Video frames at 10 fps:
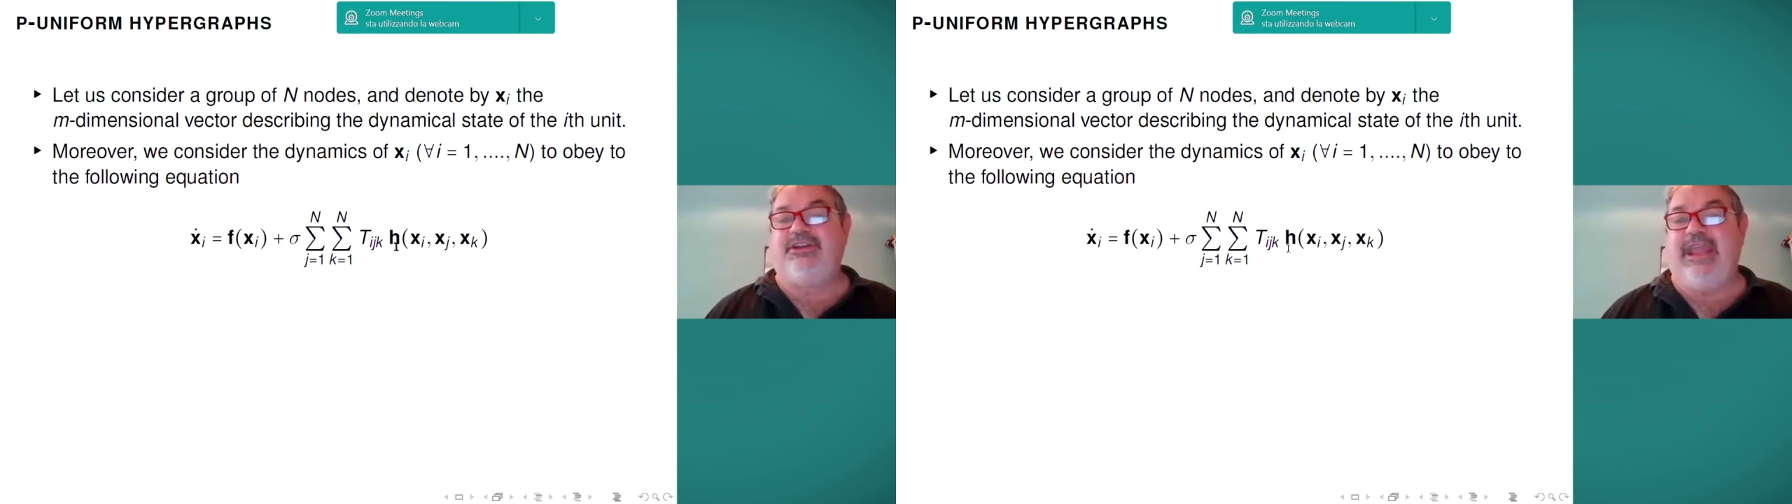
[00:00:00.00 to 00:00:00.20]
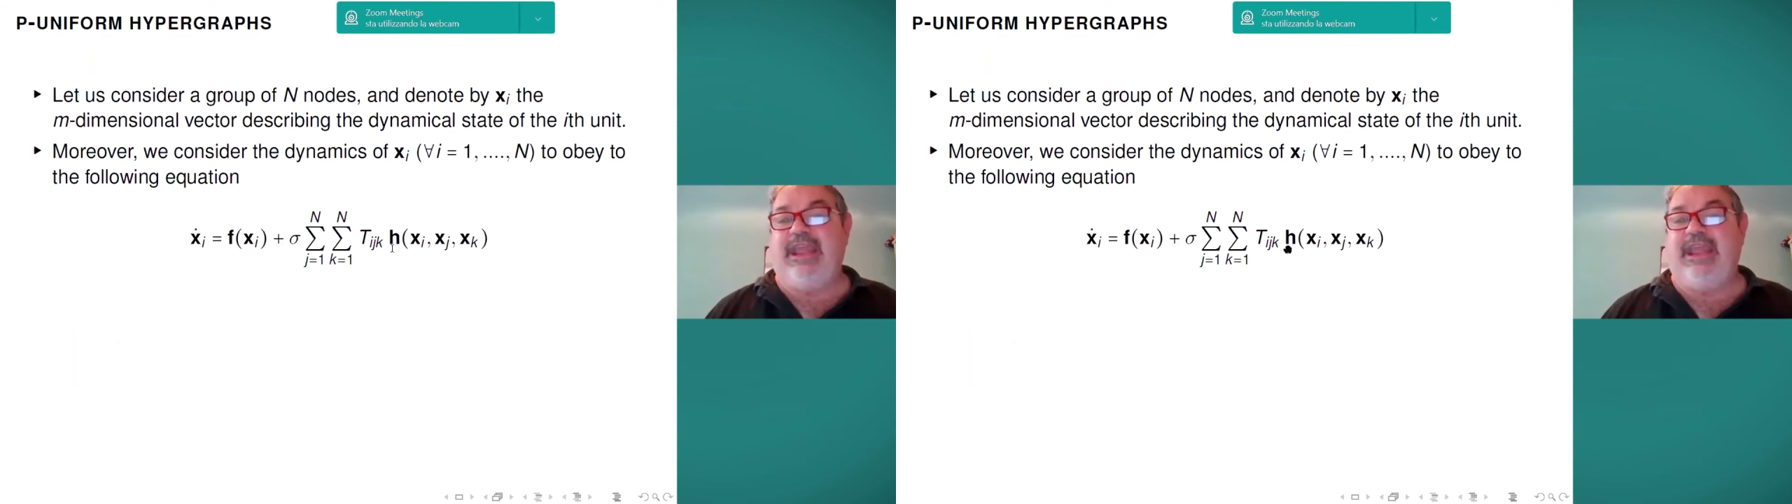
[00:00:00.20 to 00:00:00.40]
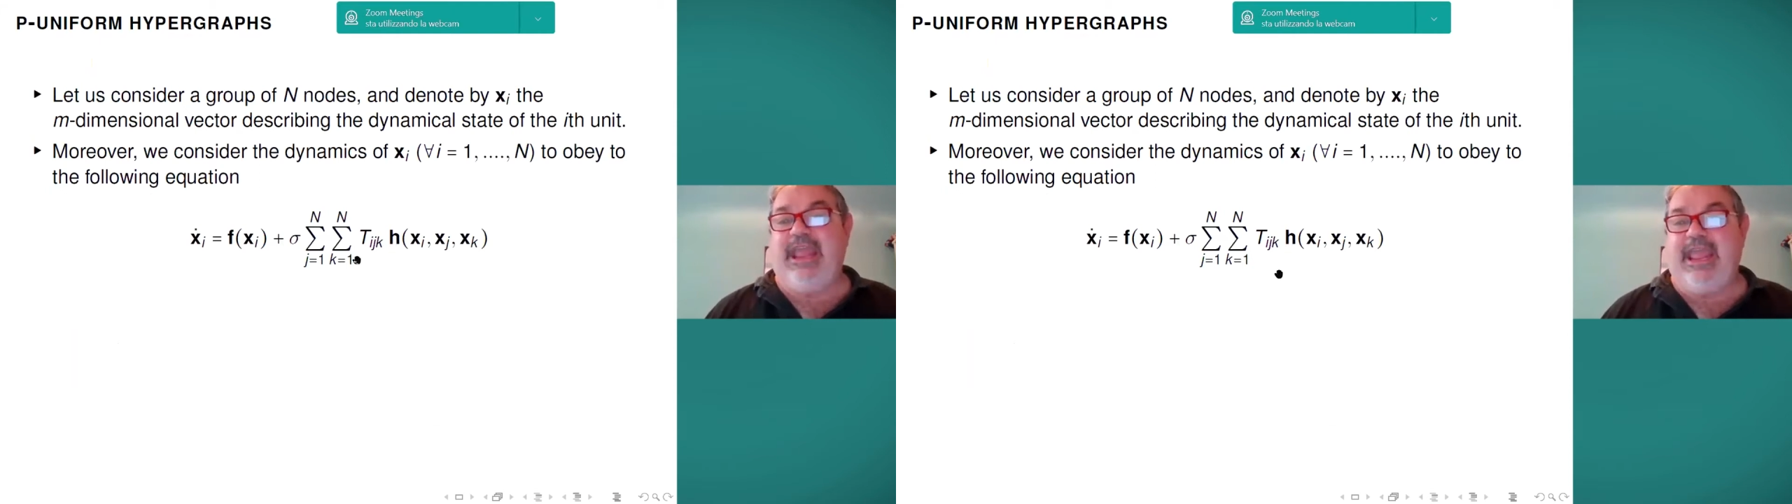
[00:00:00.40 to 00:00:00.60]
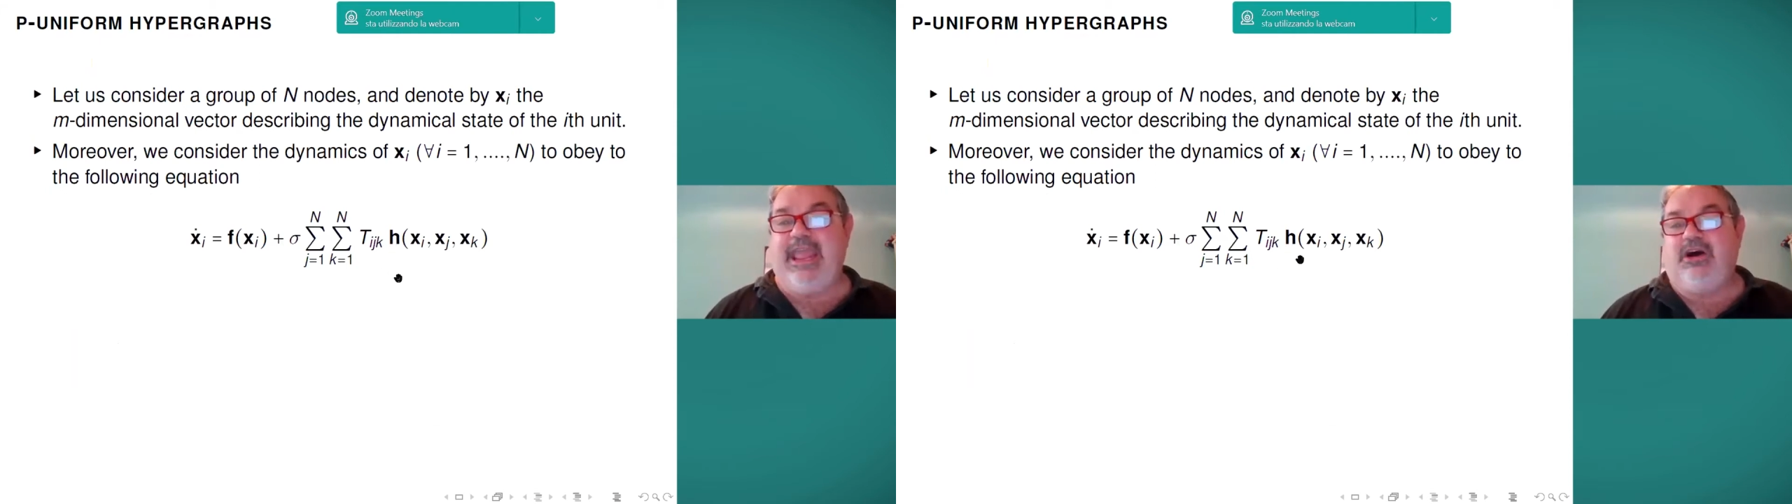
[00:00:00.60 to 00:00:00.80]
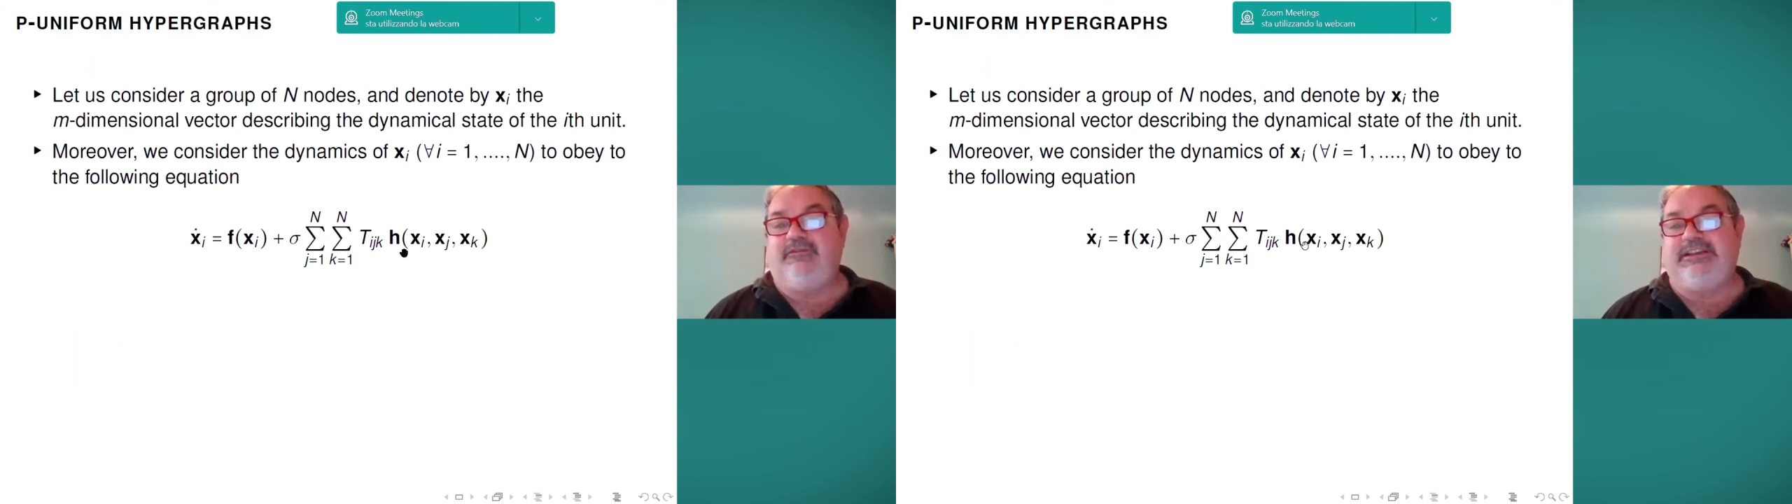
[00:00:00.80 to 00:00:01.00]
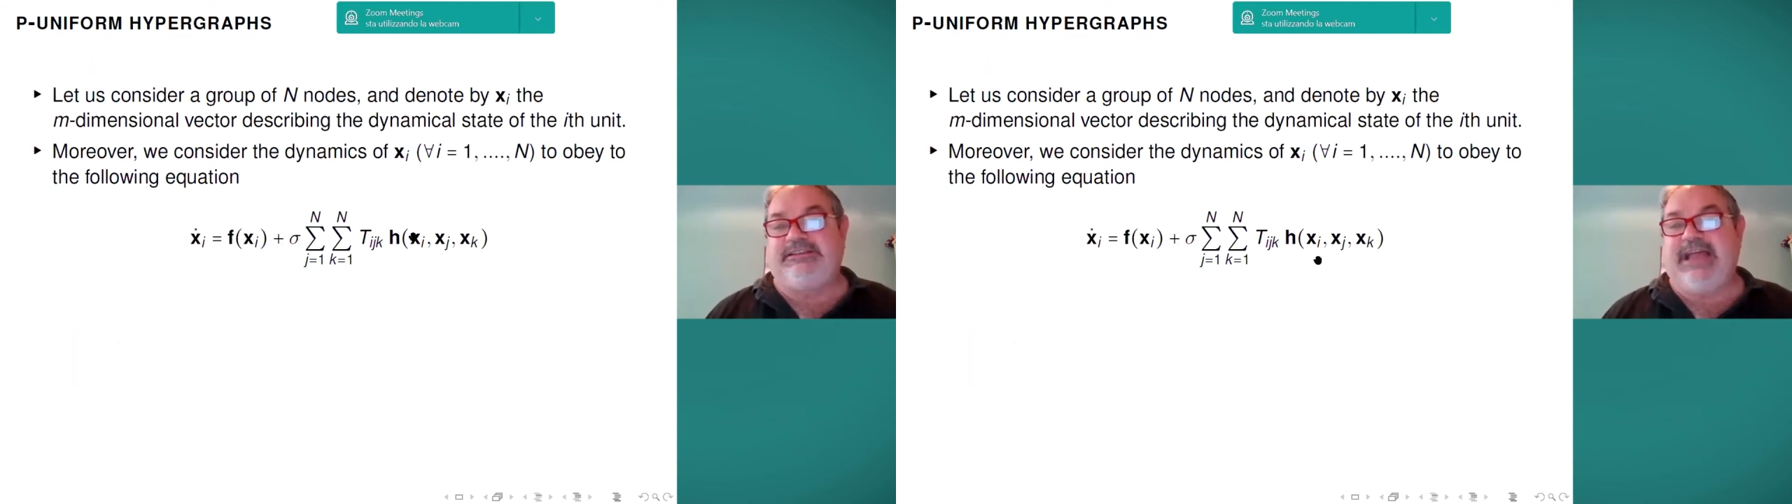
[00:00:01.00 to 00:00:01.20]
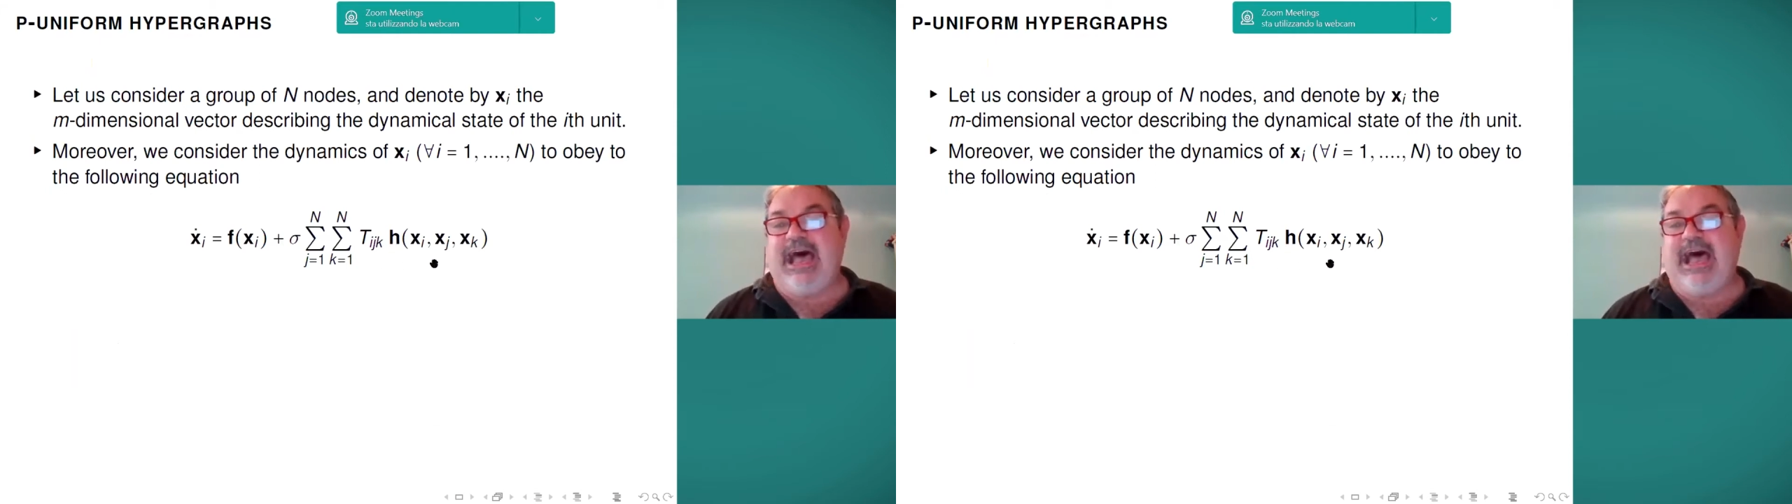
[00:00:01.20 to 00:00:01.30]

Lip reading: h of xi,